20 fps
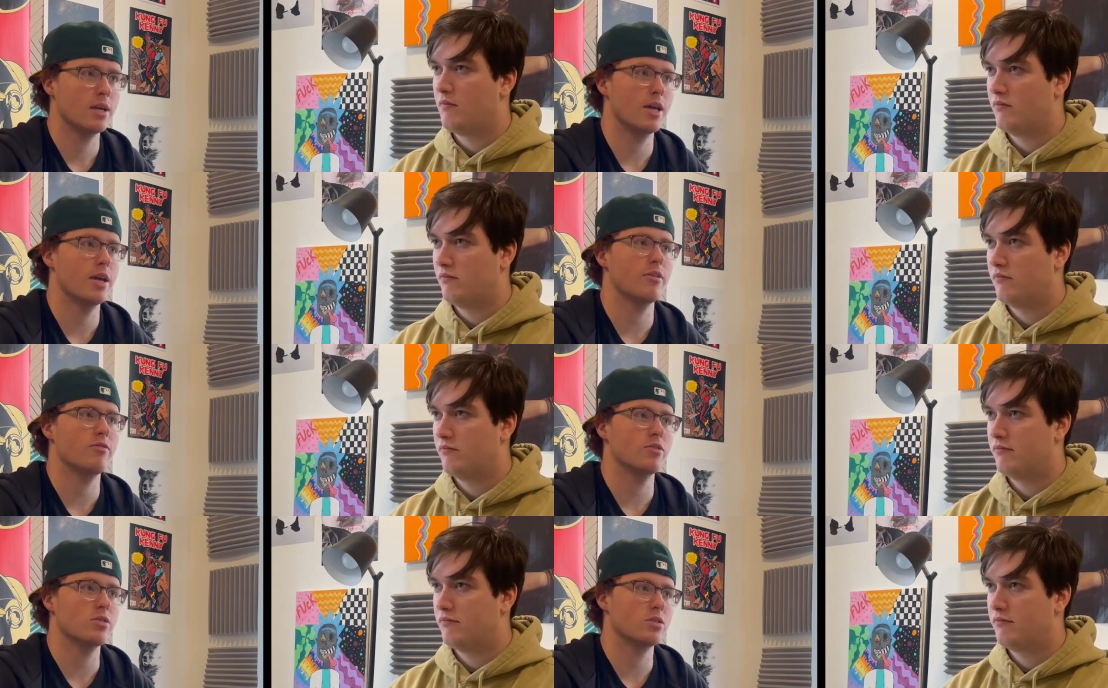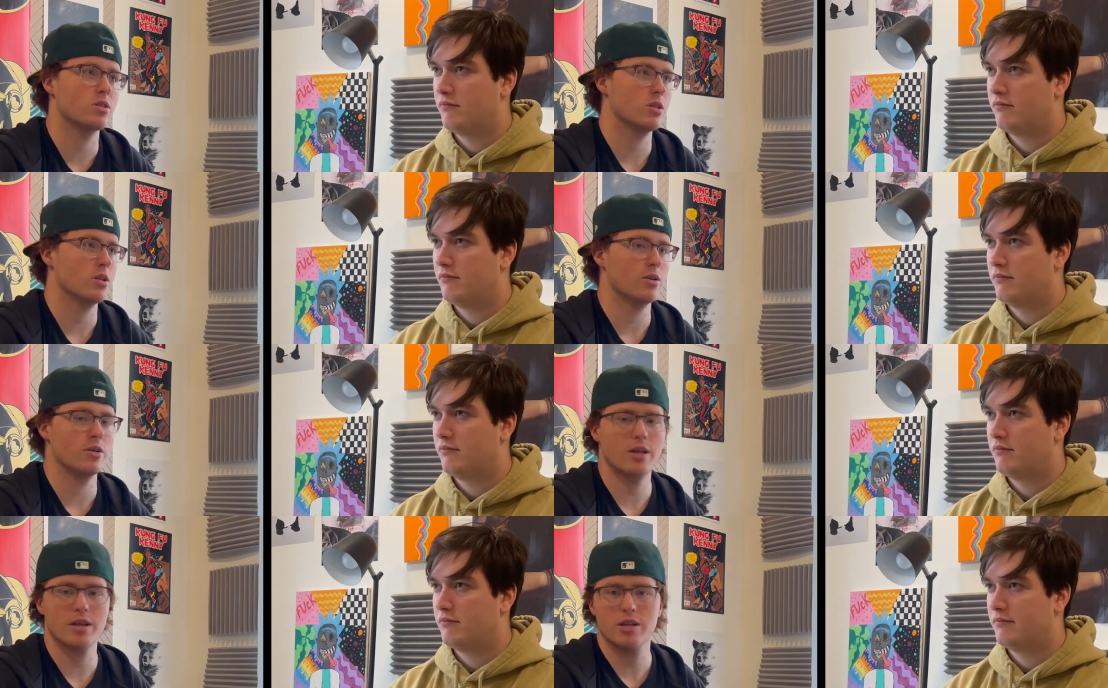Speaker 1: if it's
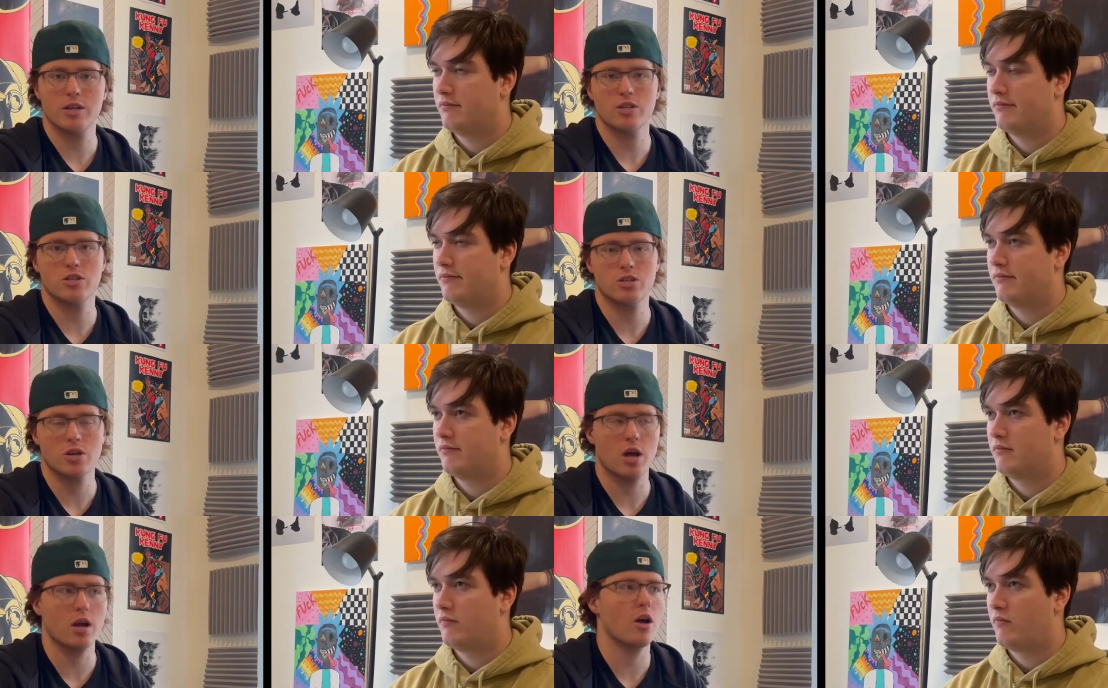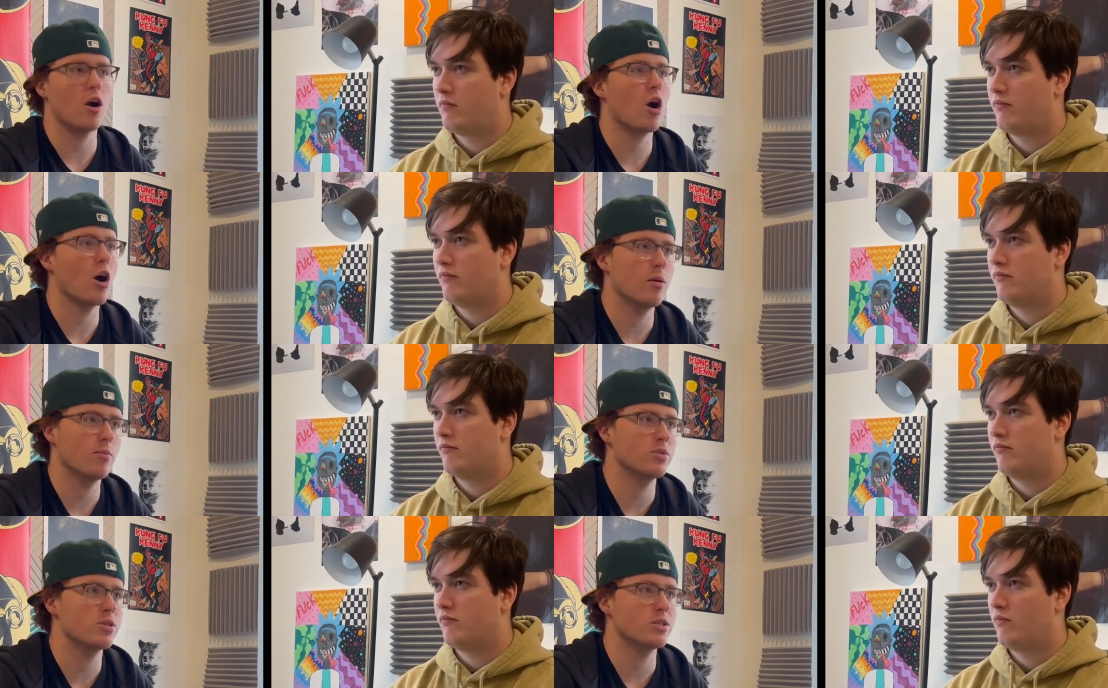clear that it's not a
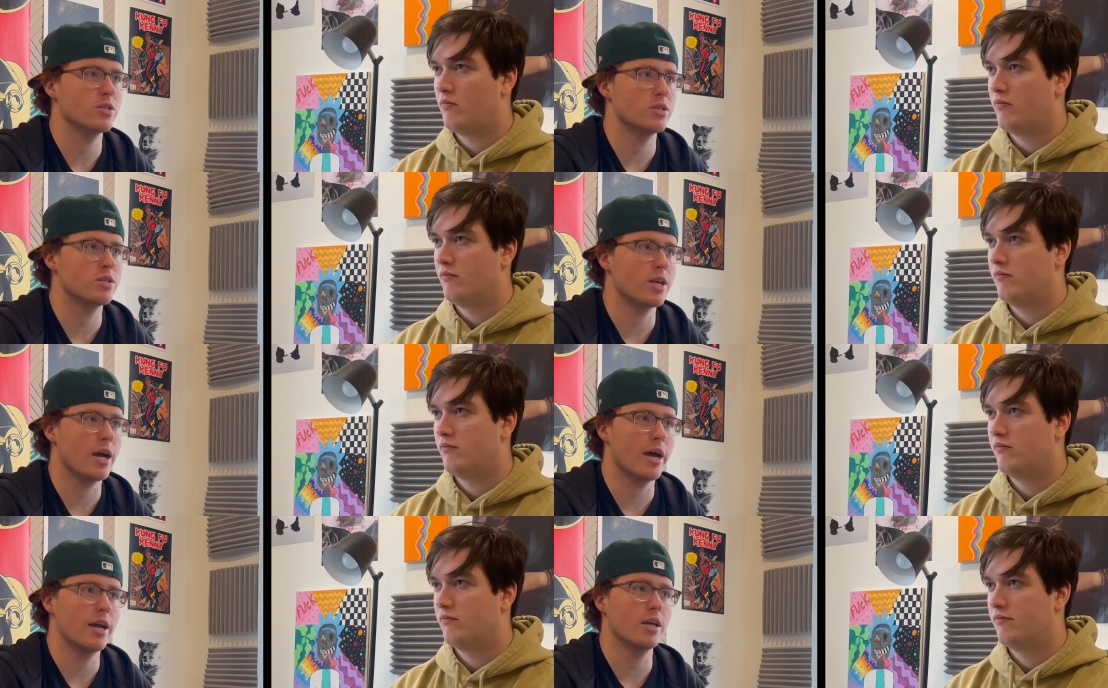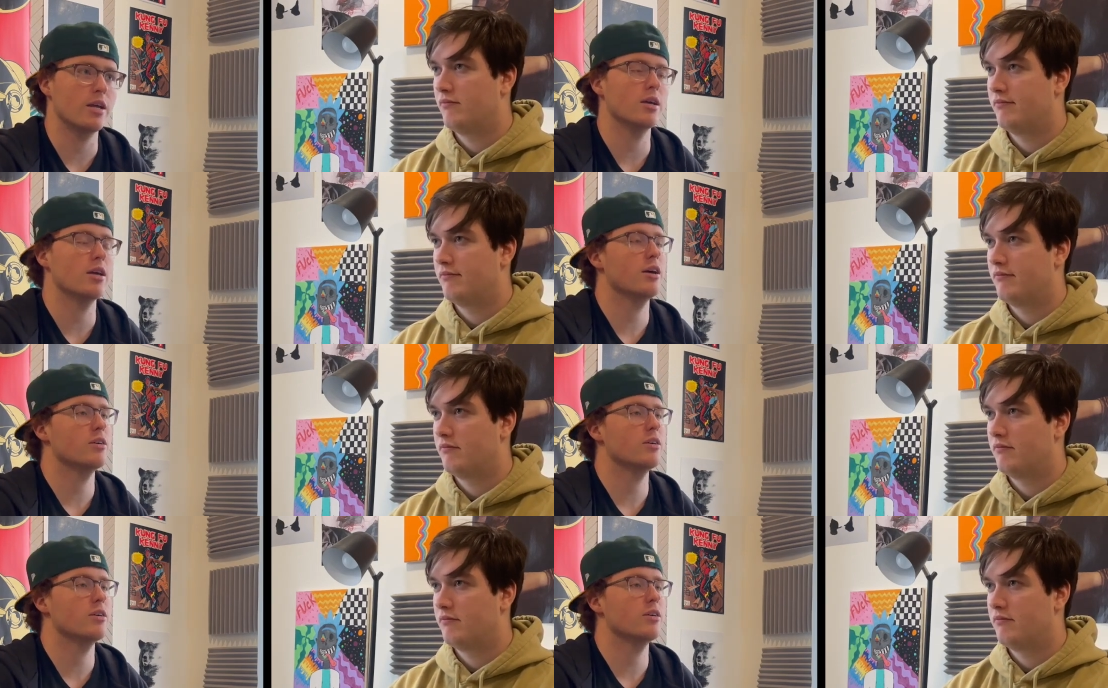harm to society.